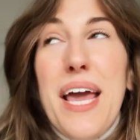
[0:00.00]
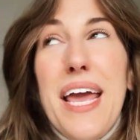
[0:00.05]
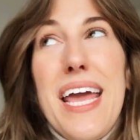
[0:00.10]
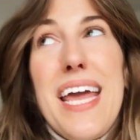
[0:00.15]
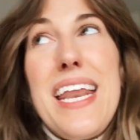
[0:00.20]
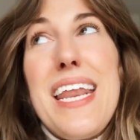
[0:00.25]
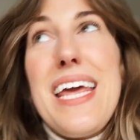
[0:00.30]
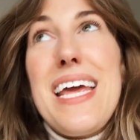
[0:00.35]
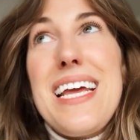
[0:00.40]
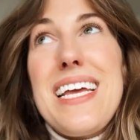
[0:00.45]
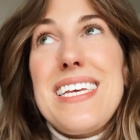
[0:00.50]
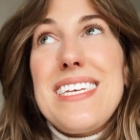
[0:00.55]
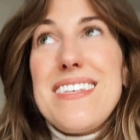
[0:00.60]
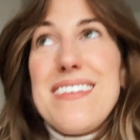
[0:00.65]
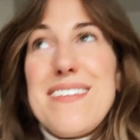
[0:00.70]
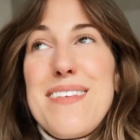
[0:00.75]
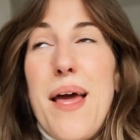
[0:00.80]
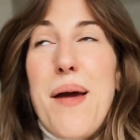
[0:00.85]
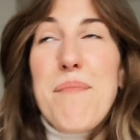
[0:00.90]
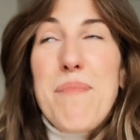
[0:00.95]
It
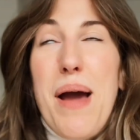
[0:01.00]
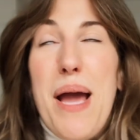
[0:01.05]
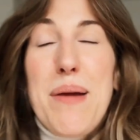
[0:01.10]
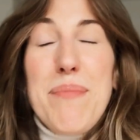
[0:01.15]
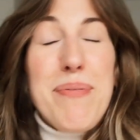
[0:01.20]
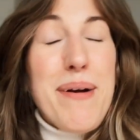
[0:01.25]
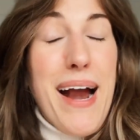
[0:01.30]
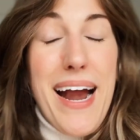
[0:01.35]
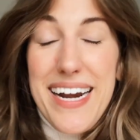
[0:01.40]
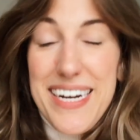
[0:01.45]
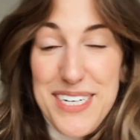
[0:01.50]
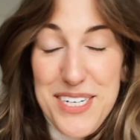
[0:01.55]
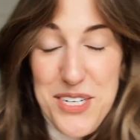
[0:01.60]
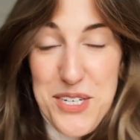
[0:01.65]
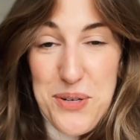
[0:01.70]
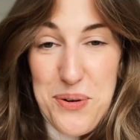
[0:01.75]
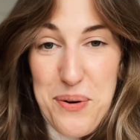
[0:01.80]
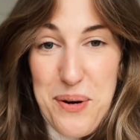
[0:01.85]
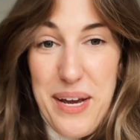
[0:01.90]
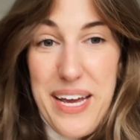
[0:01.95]
is my pride and
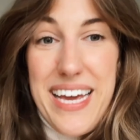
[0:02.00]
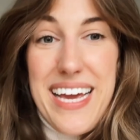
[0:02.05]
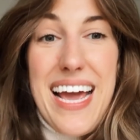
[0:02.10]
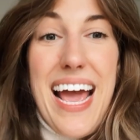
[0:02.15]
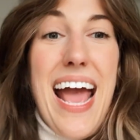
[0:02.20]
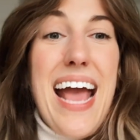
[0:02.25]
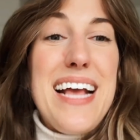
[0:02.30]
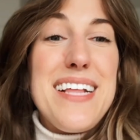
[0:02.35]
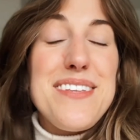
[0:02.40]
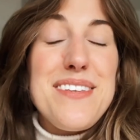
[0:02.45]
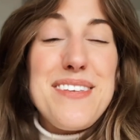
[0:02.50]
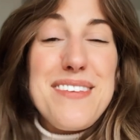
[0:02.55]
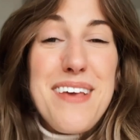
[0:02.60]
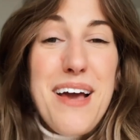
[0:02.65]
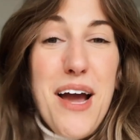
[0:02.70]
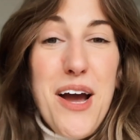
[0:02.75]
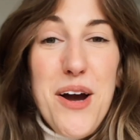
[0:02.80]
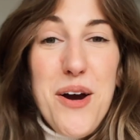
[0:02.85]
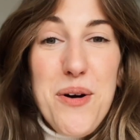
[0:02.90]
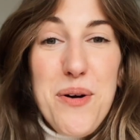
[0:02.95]
joy, and
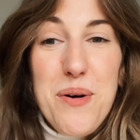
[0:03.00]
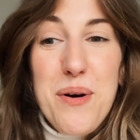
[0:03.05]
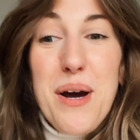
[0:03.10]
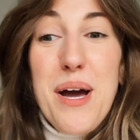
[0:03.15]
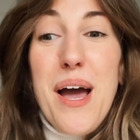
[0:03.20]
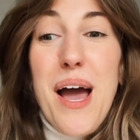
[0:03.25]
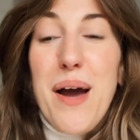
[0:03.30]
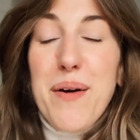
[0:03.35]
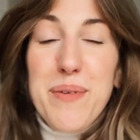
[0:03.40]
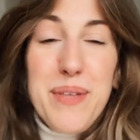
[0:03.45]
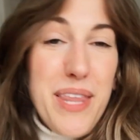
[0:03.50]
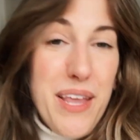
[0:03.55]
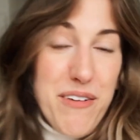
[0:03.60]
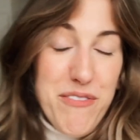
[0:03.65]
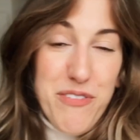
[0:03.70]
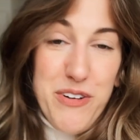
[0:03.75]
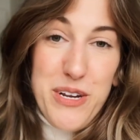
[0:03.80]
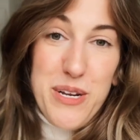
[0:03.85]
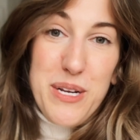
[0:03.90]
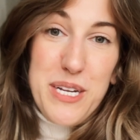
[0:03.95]
so would
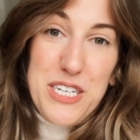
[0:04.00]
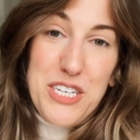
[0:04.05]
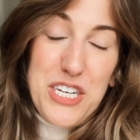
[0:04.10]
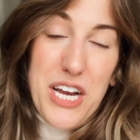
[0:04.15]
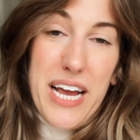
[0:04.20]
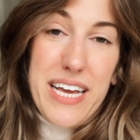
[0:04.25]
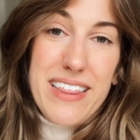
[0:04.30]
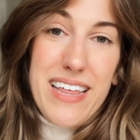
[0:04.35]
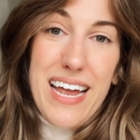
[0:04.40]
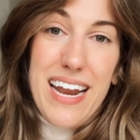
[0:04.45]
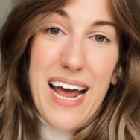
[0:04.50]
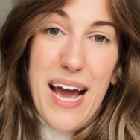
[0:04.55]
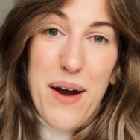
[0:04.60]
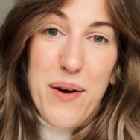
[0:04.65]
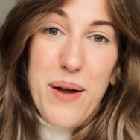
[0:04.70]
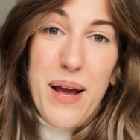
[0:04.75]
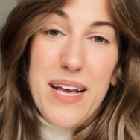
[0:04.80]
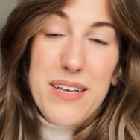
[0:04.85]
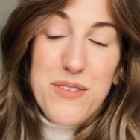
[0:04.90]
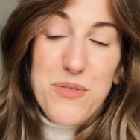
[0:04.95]
love for you to check that
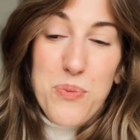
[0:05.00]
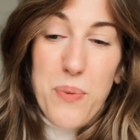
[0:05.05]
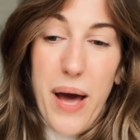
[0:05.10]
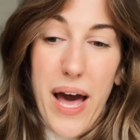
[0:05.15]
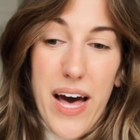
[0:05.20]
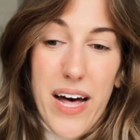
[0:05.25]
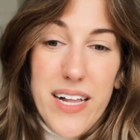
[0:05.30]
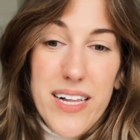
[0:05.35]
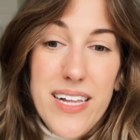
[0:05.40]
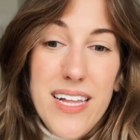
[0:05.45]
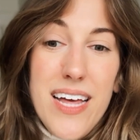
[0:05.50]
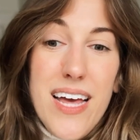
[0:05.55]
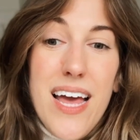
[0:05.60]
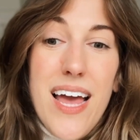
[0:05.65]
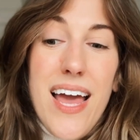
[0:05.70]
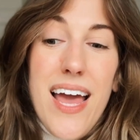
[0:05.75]
out as well.